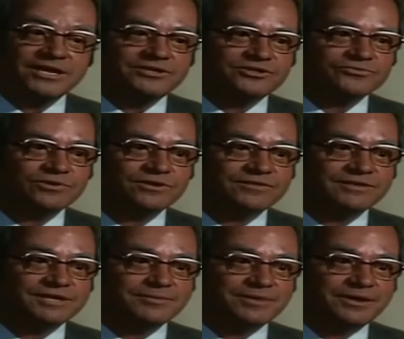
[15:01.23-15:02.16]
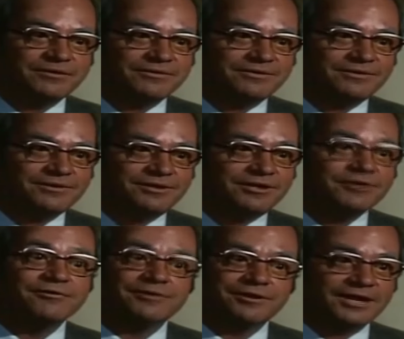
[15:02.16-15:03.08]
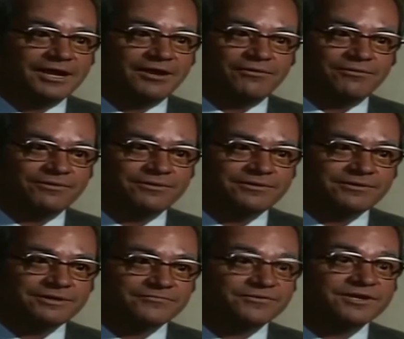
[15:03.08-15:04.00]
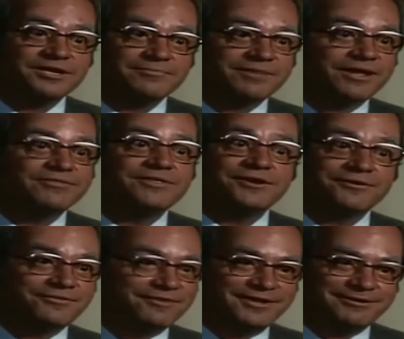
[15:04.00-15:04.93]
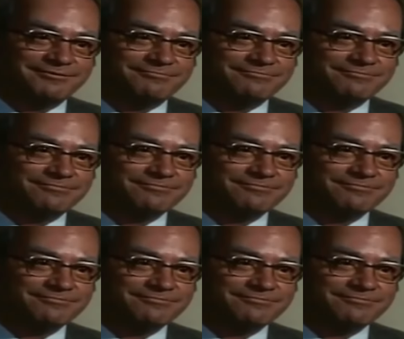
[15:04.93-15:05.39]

Maybe I just want to think about here and now and forget about there and then.